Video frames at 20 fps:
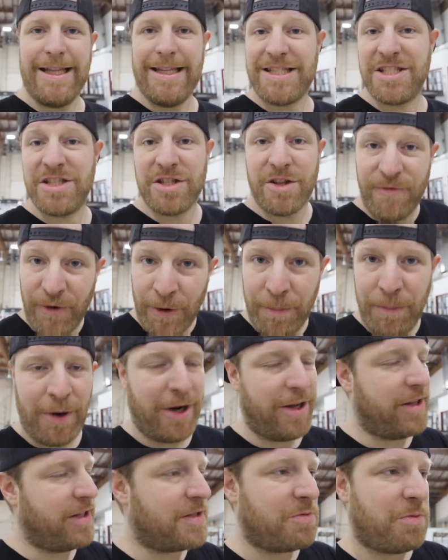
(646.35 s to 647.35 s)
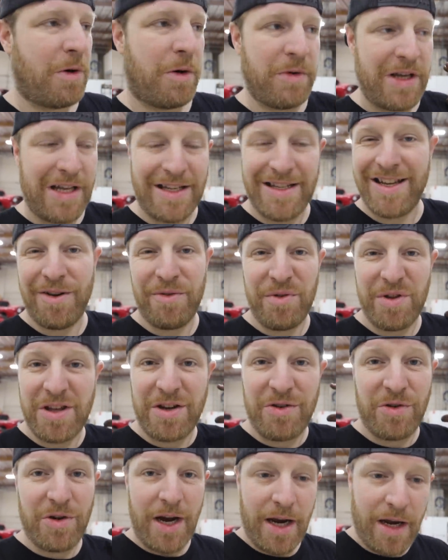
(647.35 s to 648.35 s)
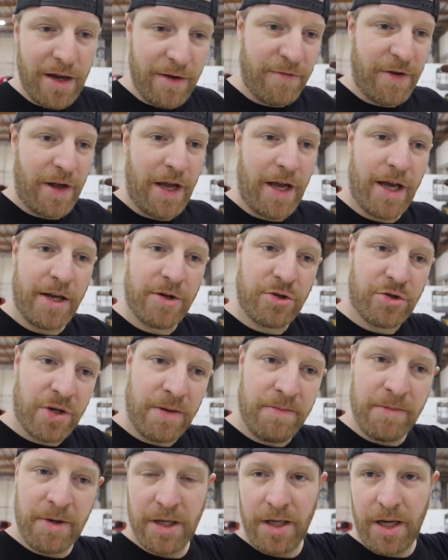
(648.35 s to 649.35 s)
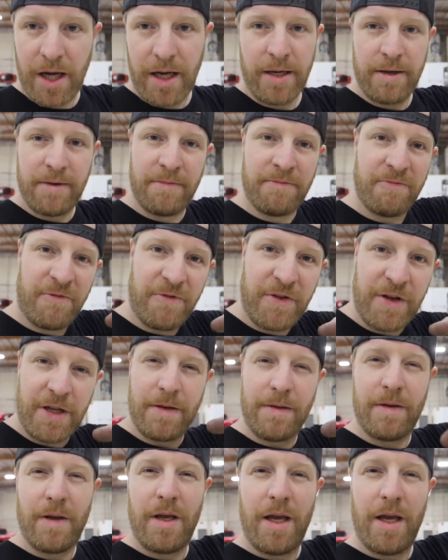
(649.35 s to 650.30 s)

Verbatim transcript: this is the fun part. This is where we get to get really creative and trim and cut and fit